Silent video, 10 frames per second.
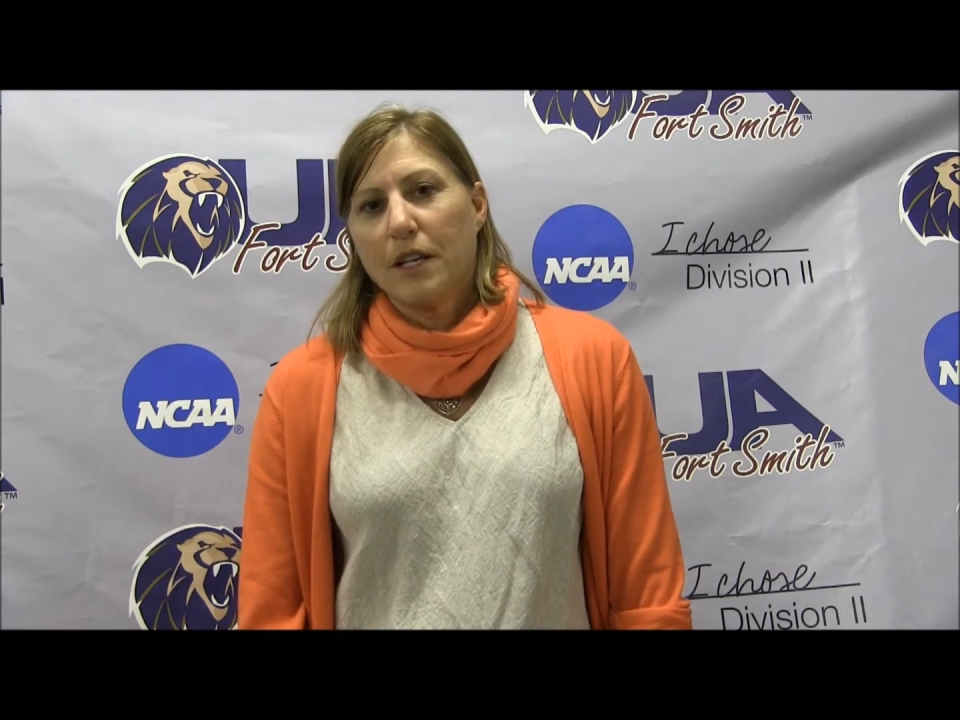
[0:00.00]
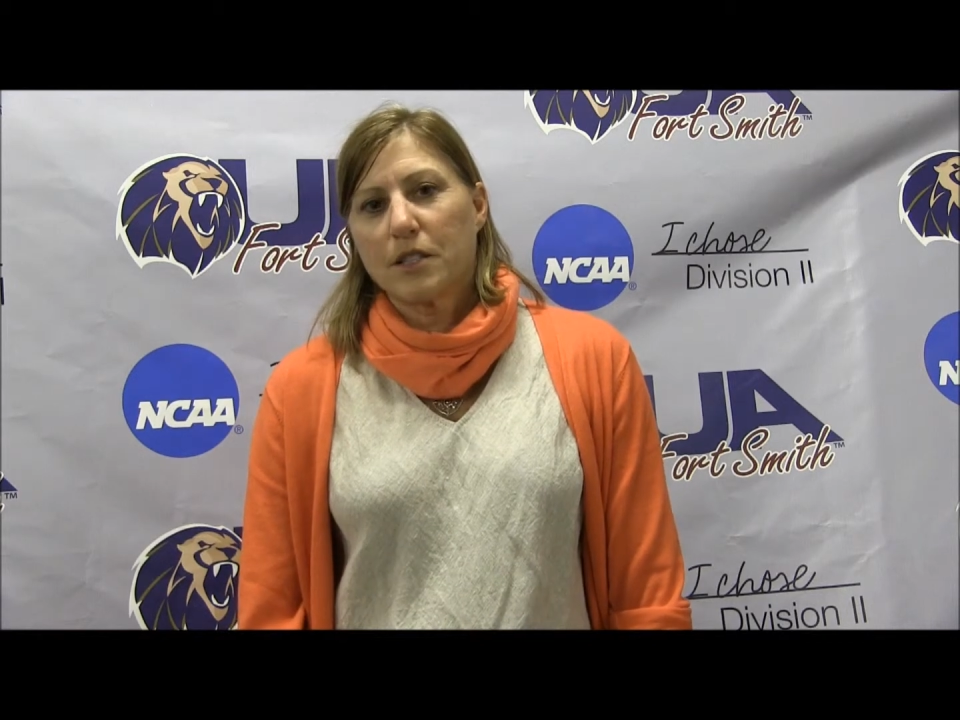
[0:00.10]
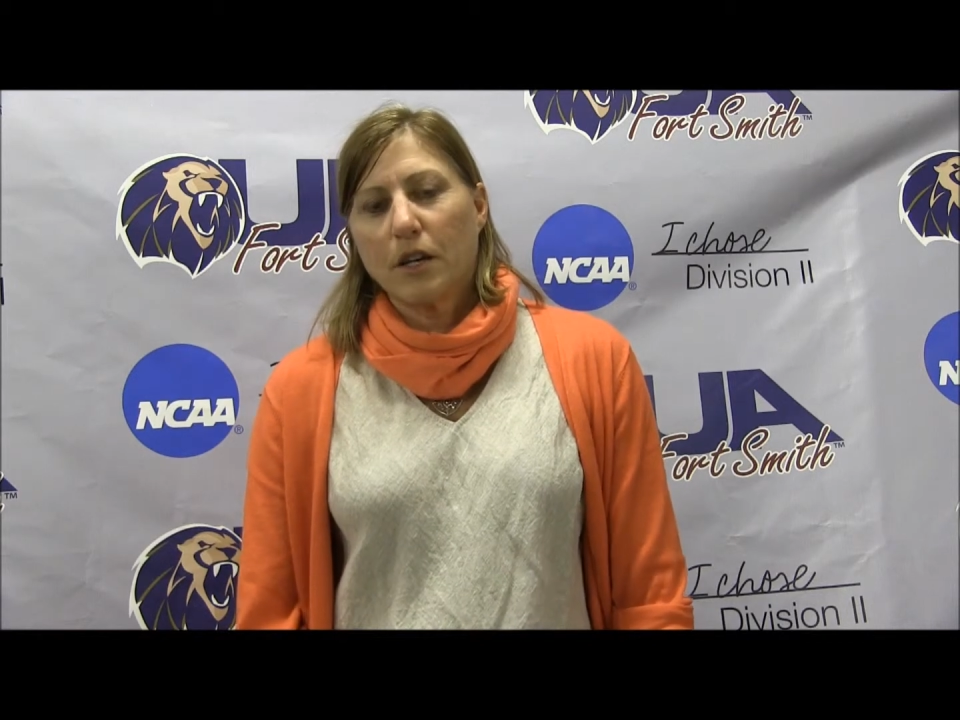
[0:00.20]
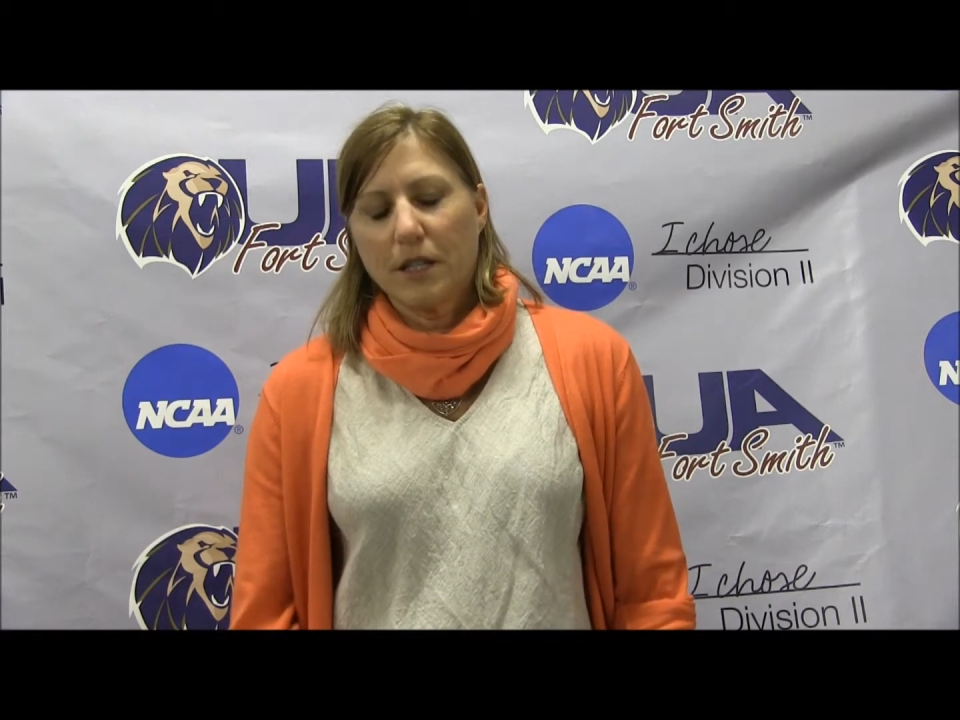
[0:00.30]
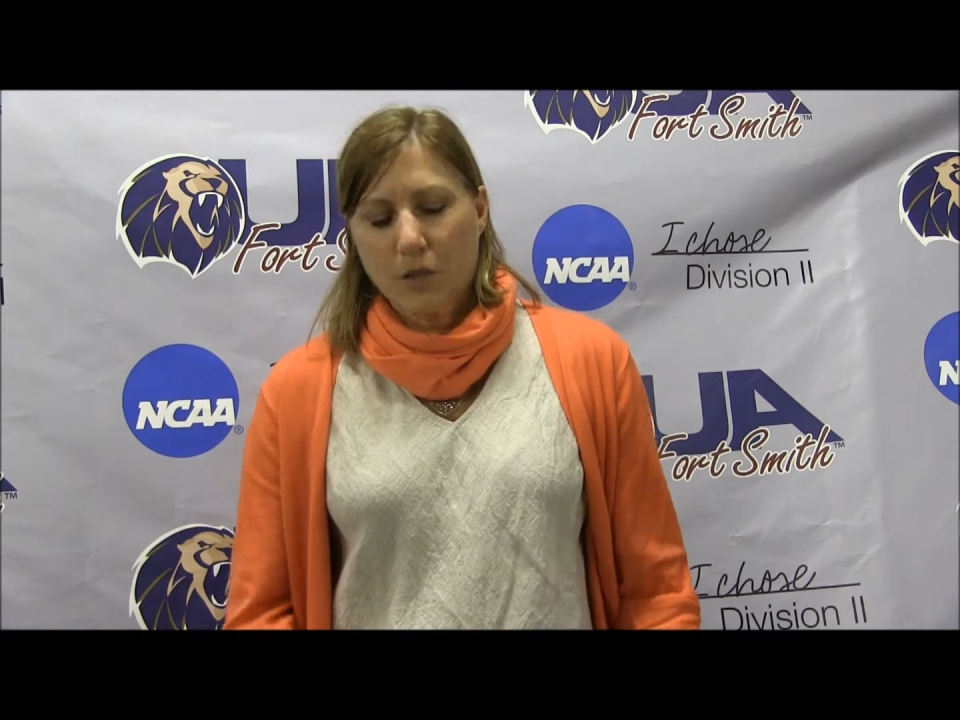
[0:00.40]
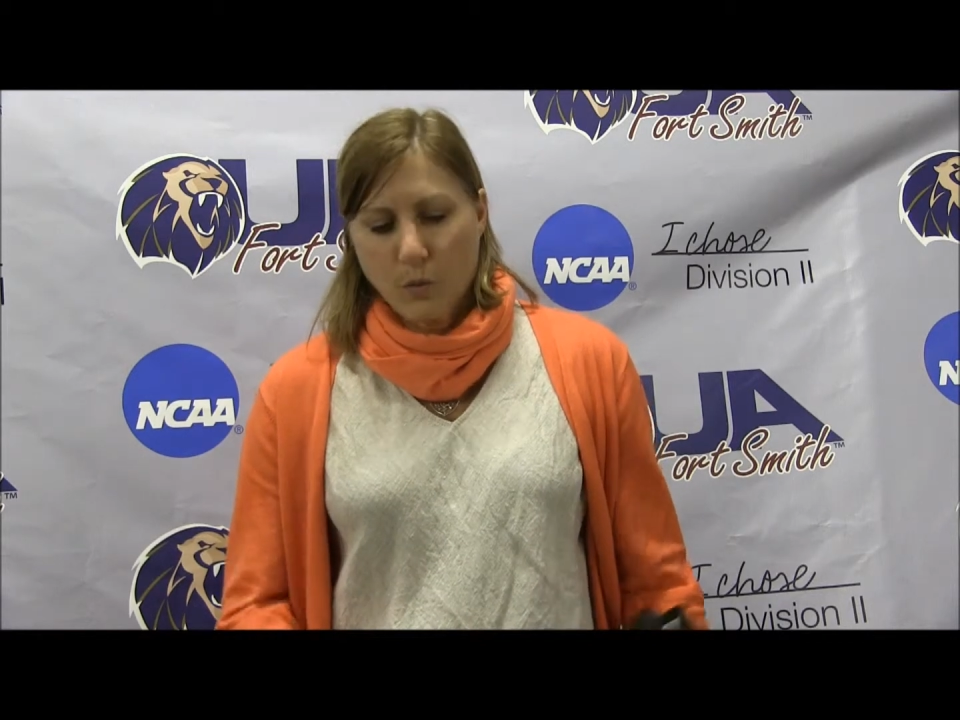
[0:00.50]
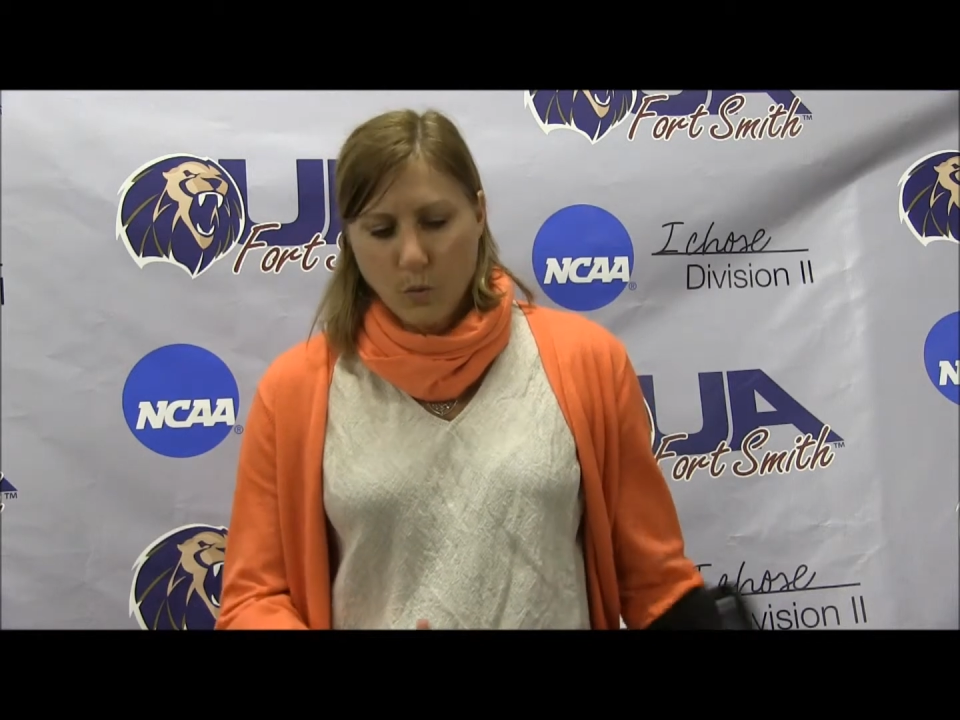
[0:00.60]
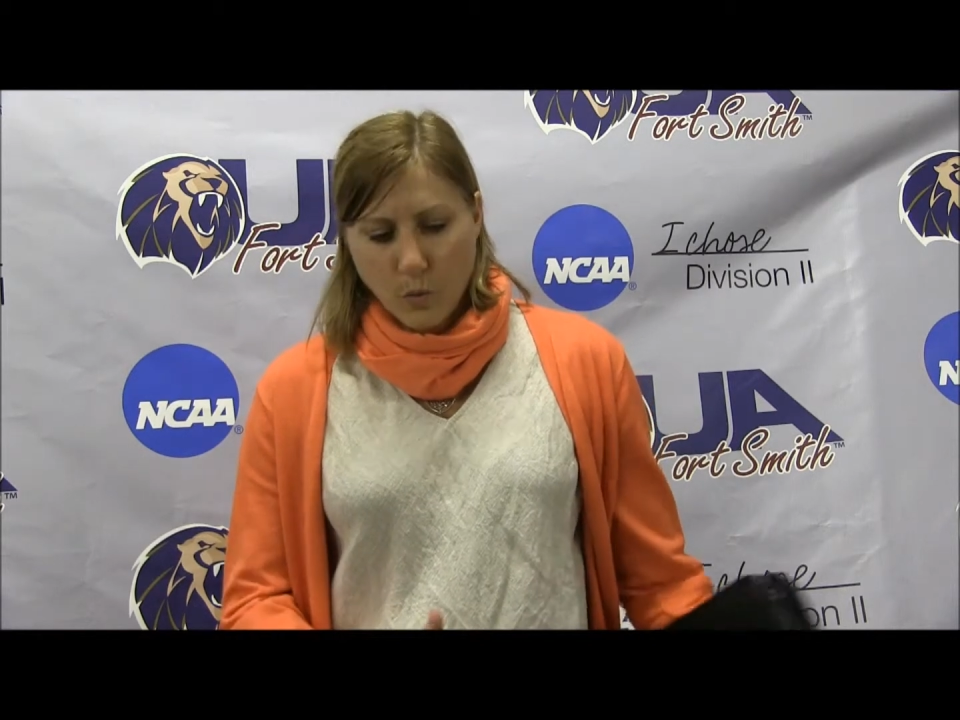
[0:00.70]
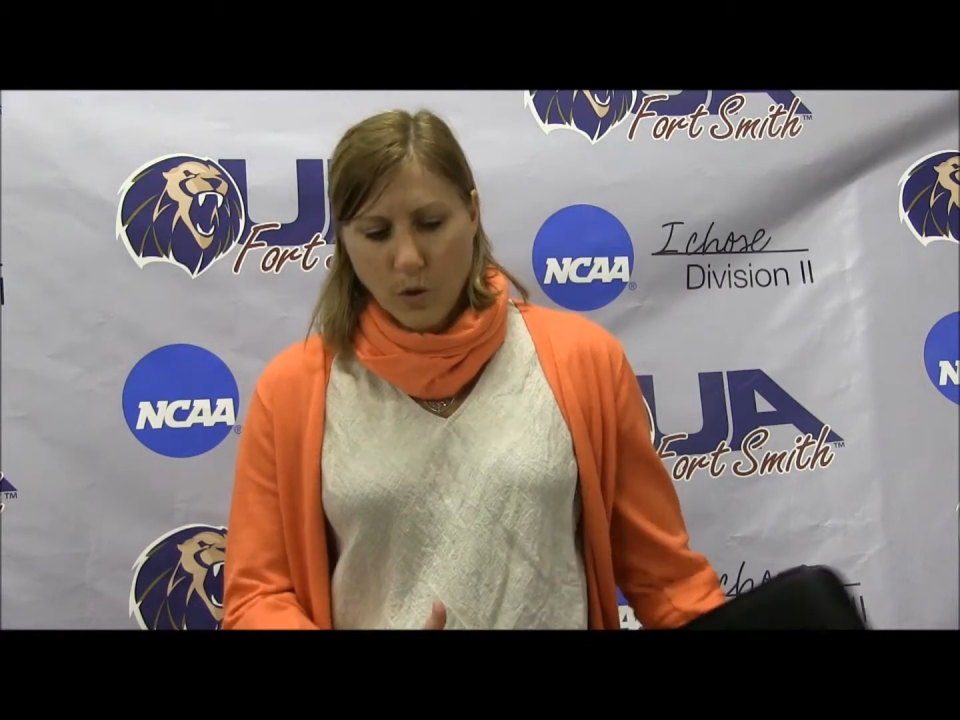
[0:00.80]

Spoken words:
it's a